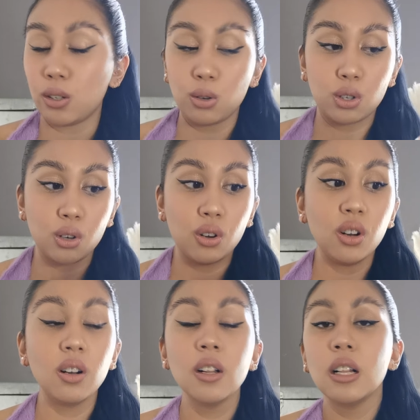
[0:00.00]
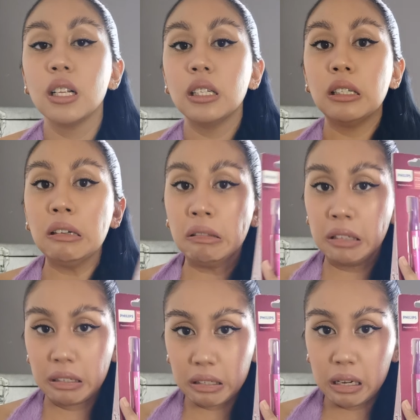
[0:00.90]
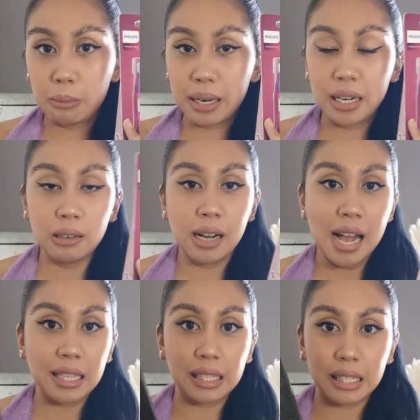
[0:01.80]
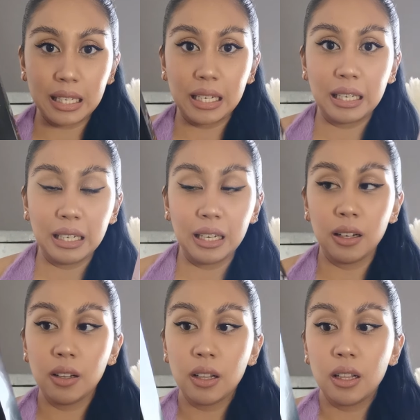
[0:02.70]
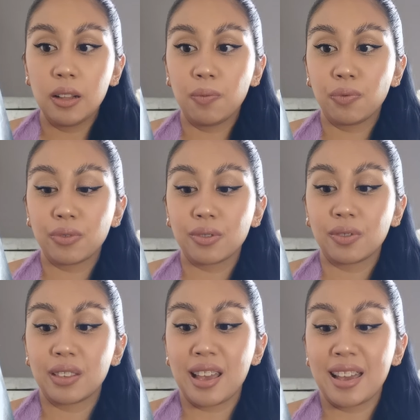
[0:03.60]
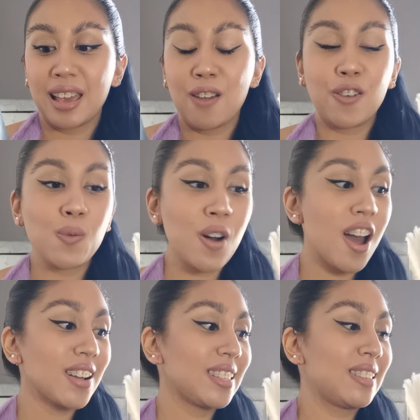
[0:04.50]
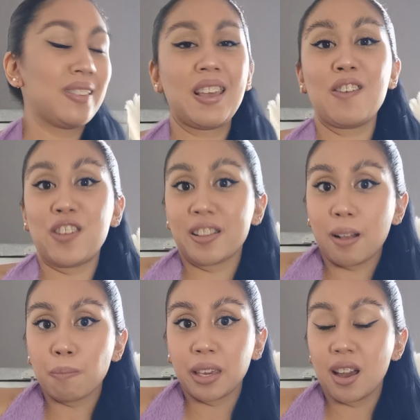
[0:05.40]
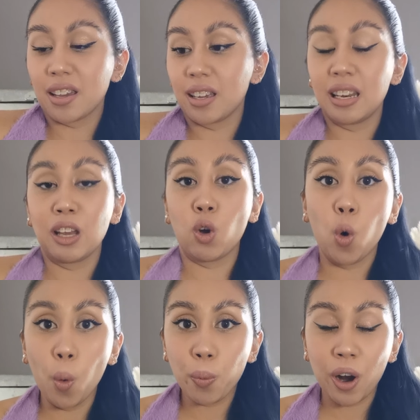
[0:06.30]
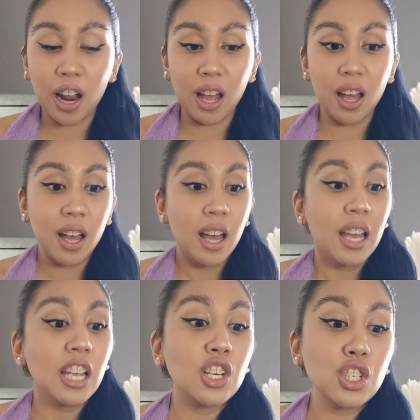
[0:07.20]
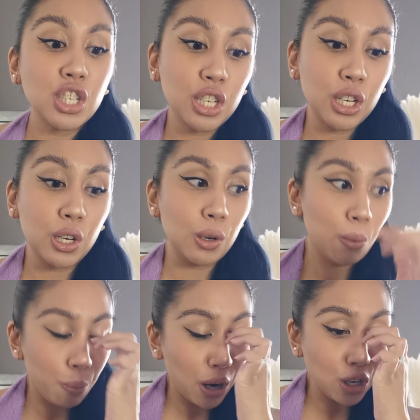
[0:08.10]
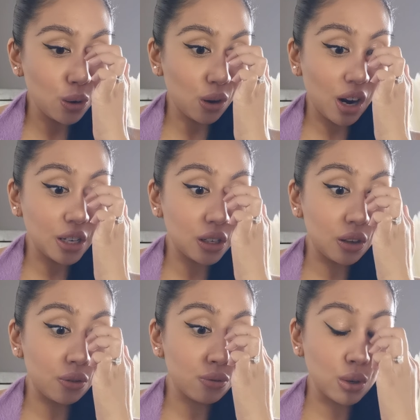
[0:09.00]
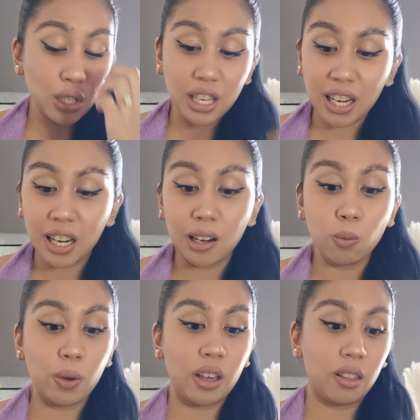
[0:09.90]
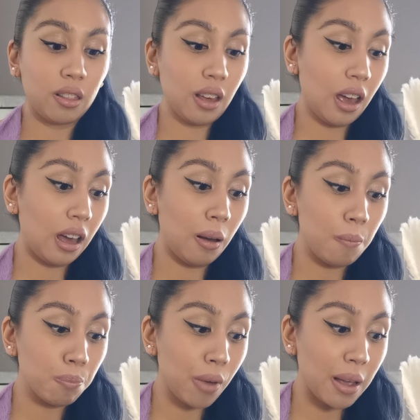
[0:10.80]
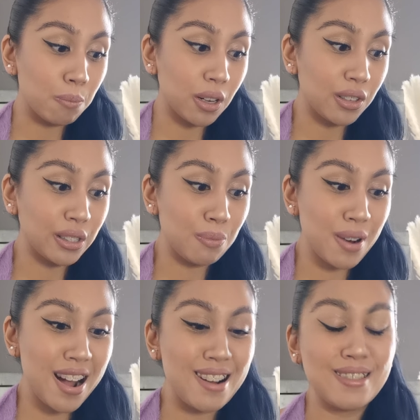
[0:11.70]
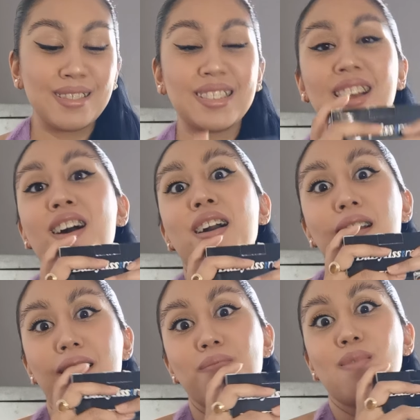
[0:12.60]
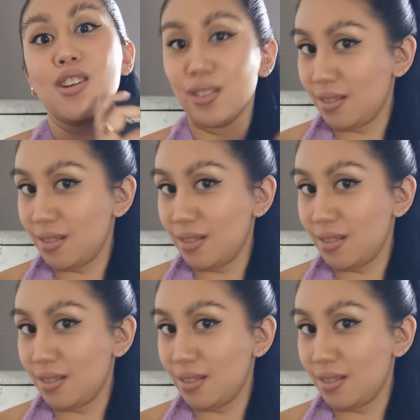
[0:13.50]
too short on this eyebrow, and see if it works, if it's something I can incorporate into my new kind of routine with my implanted brows. I am